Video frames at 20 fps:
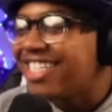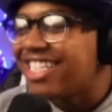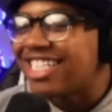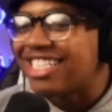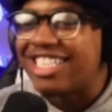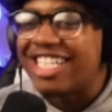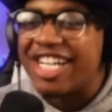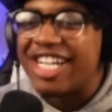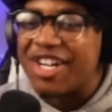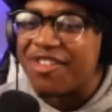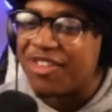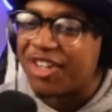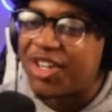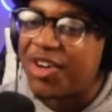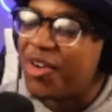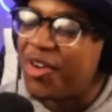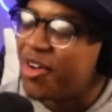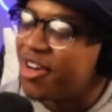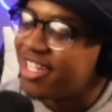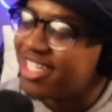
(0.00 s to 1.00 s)
just need to
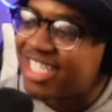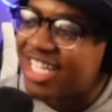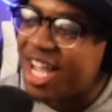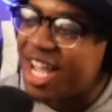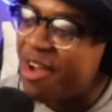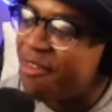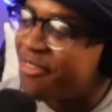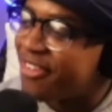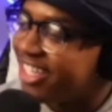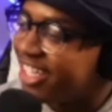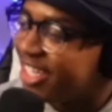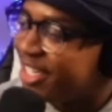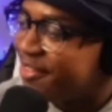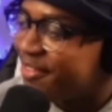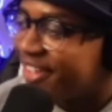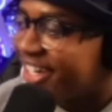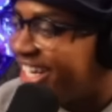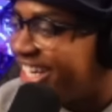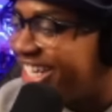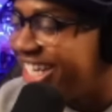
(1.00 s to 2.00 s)
record separately,
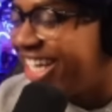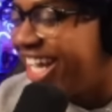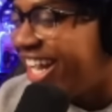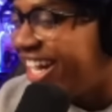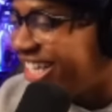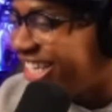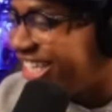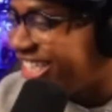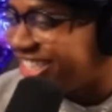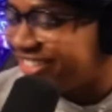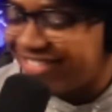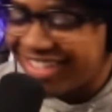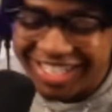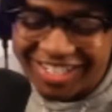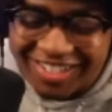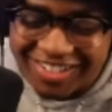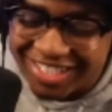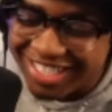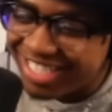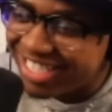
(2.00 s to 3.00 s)
bro. Y'all need to
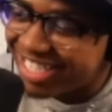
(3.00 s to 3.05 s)
record